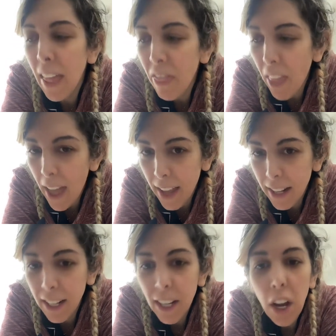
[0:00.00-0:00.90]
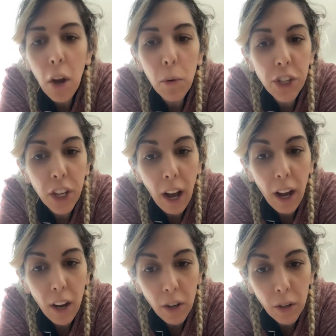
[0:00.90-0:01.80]
And then when she got
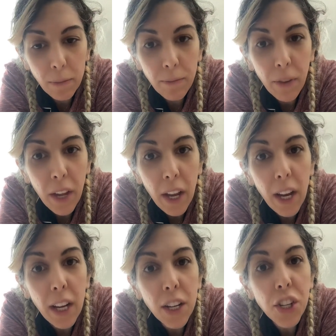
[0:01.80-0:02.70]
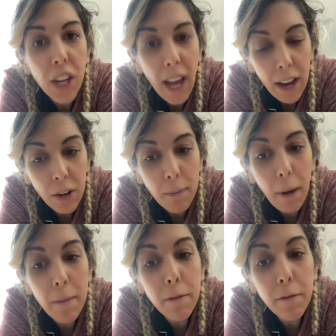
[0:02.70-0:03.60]
home, she had her
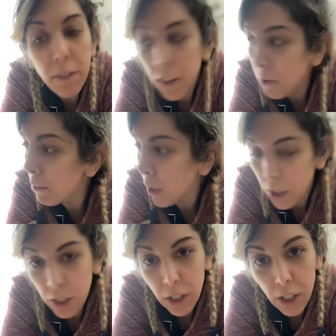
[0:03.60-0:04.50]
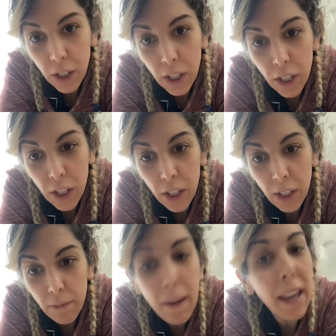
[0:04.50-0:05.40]
mom film her
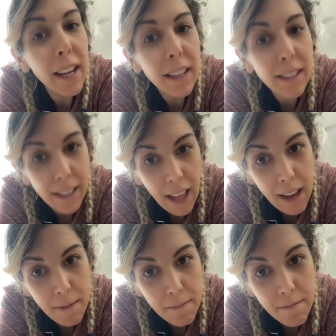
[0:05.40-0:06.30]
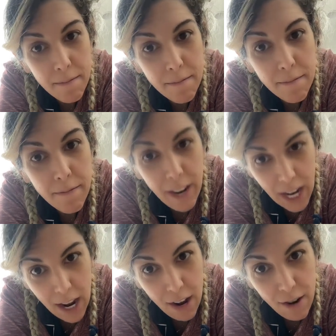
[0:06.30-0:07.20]
making a slime
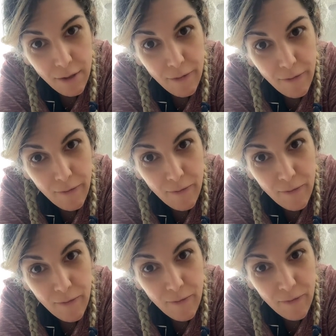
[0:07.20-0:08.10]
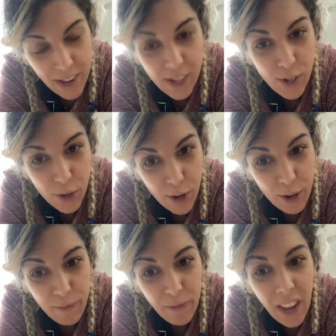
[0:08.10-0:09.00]
video. This is true.
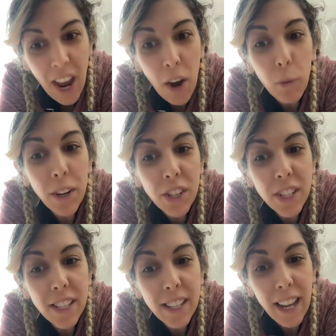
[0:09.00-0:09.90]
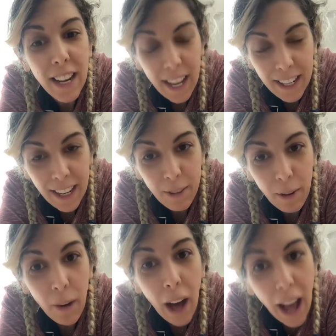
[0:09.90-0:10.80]
Where she said, and I
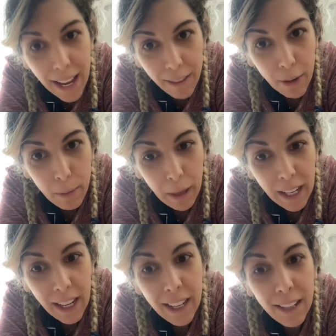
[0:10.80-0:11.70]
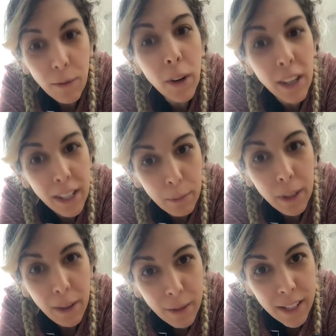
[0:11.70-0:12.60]
quote, Hi everybody, we're gonna
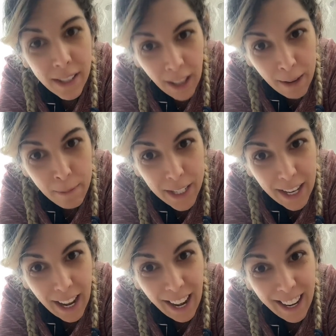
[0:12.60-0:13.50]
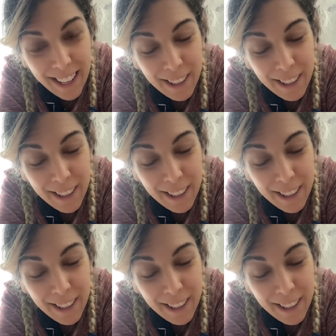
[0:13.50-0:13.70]
play with slime today.